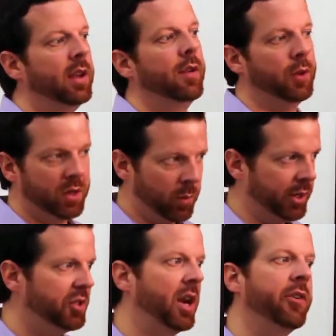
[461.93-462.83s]
If you just
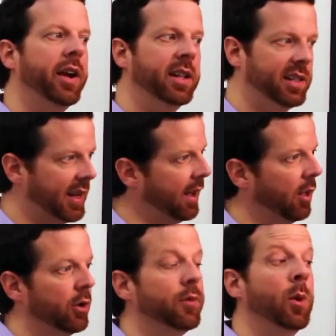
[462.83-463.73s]
want to generate intel,
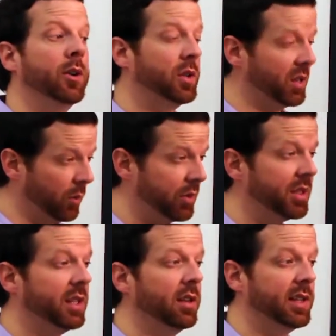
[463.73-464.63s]
or if you want your
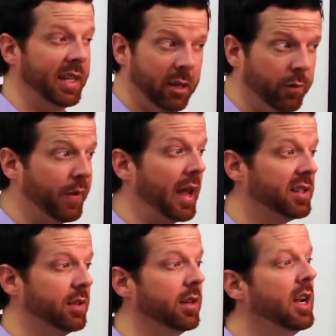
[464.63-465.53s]
soldiers to heal
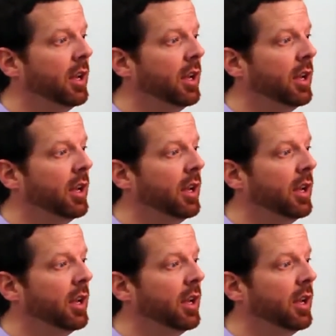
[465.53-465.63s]
faster,